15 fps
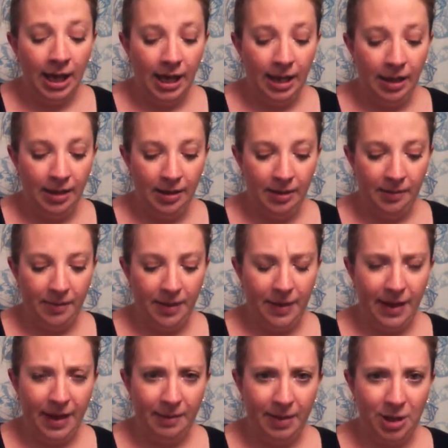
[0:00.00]
I
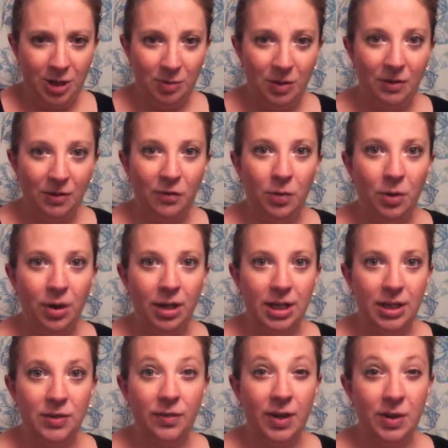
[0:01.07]
think I mentioned before,
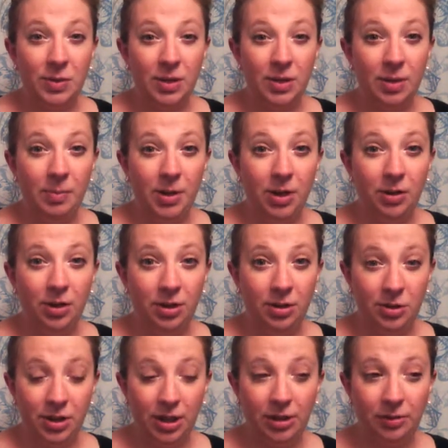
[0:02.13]
he's friends with the builder,
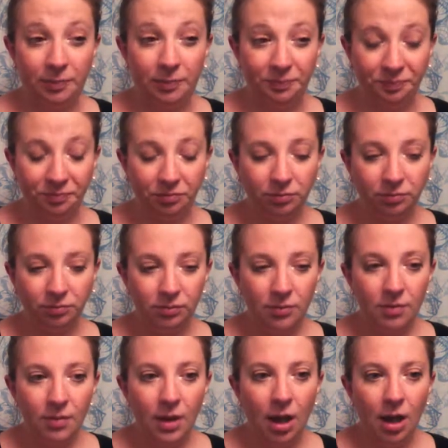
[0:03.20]
so
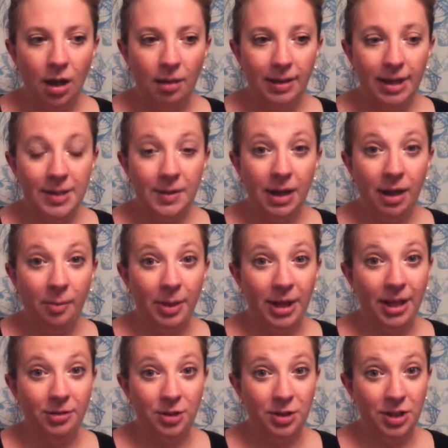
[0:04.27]
he's been
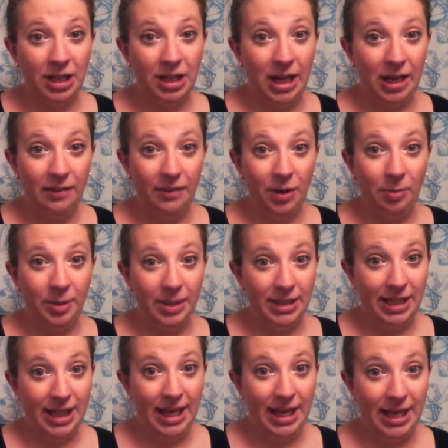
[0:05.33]
helping out just to kind of help us
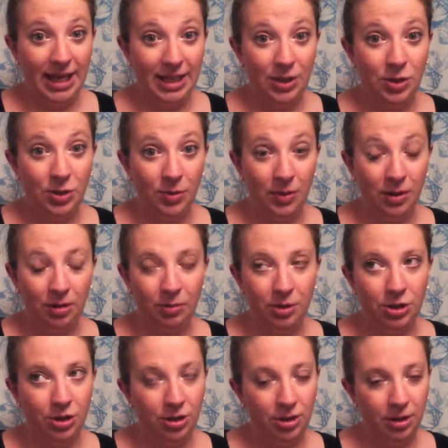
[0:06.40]
get in sooner,
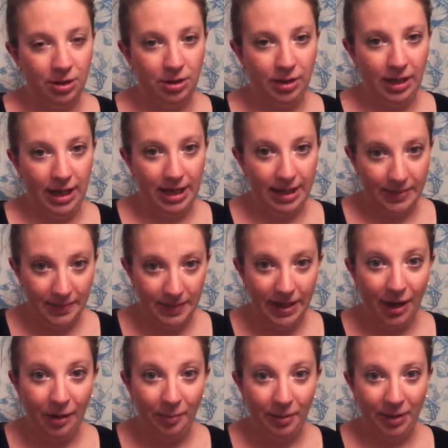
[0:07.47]
which has been
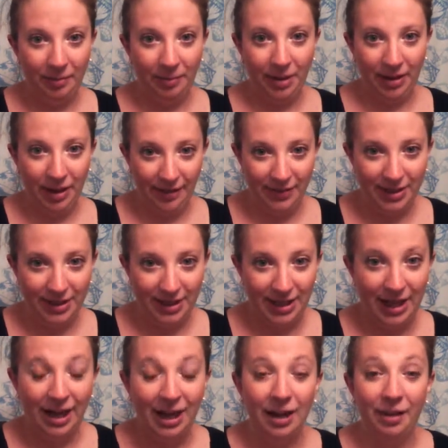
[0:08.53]
helping, but obviously
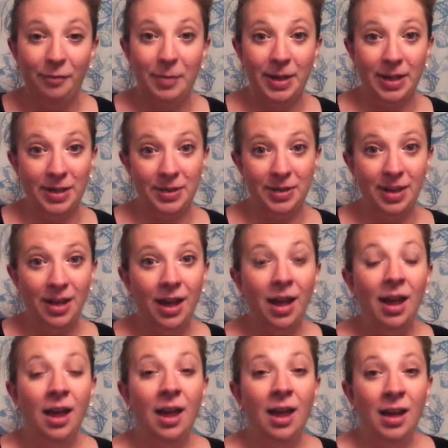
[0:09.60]
not enough because
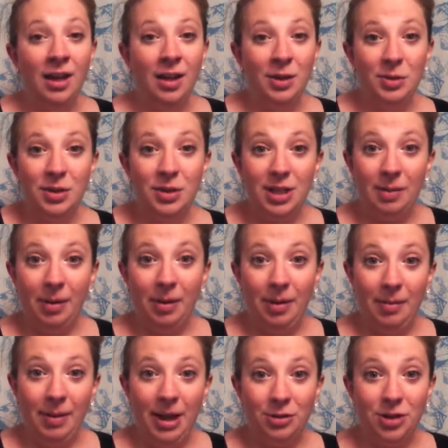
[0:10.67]
till
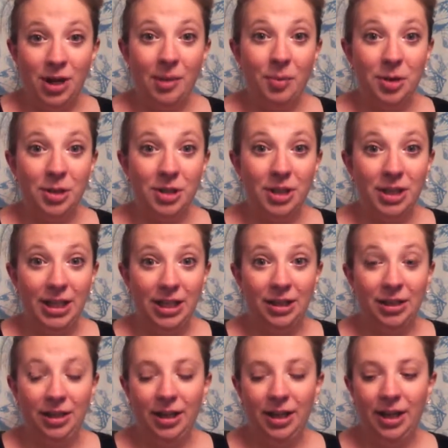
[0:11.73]
my backdrop, we're still
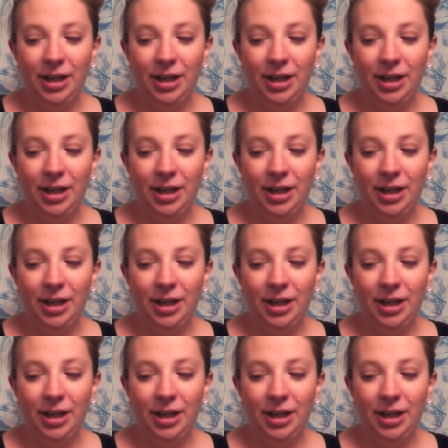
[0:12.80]
here.